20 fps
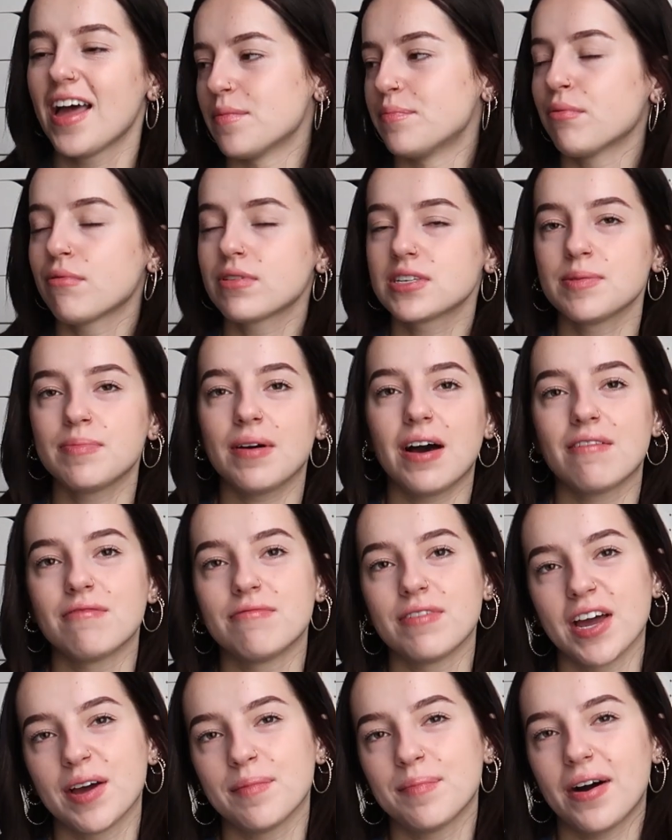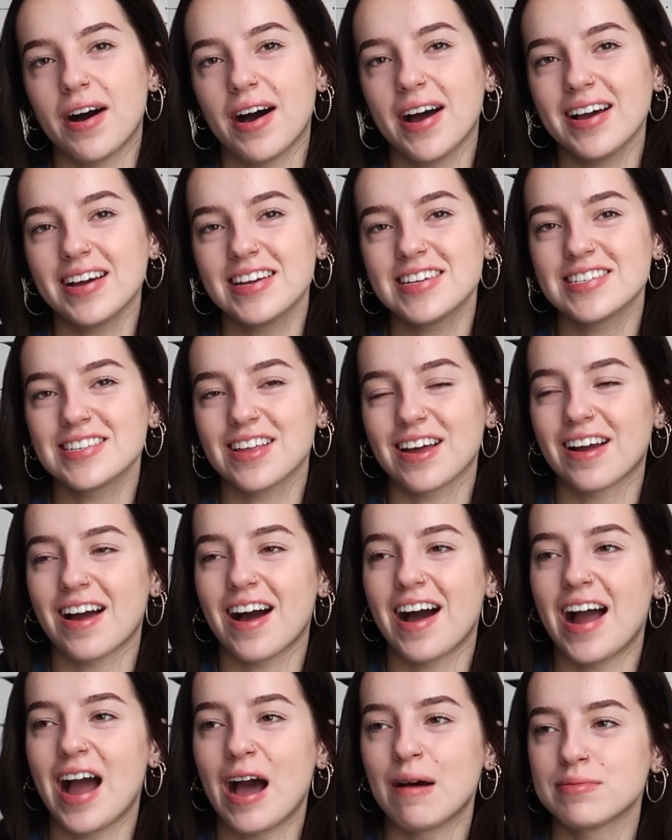books about vampires. Like
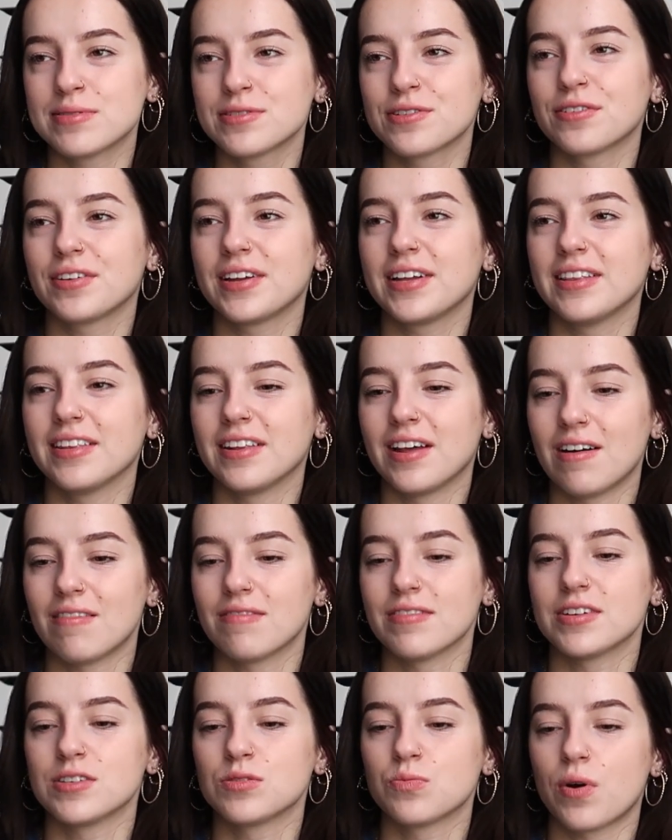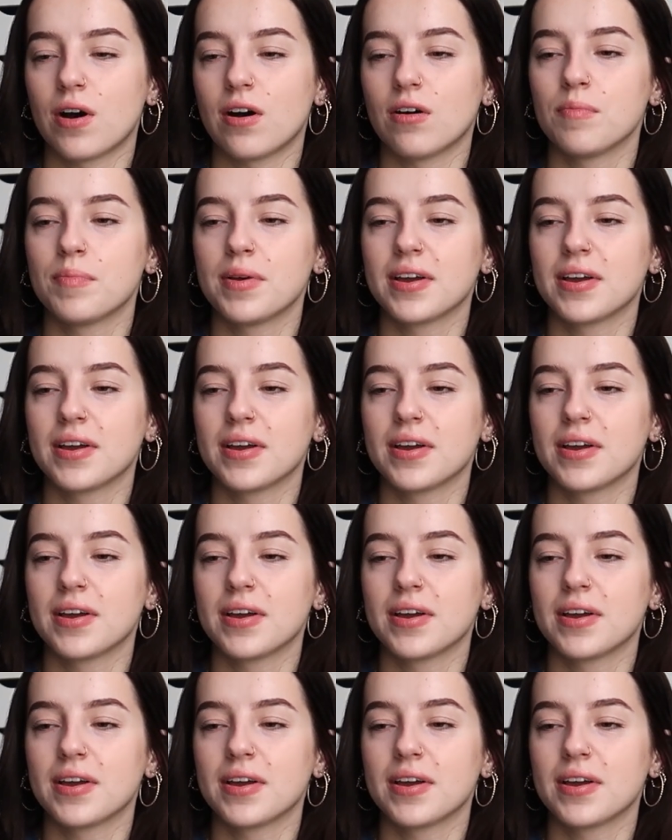I absolutely love as well,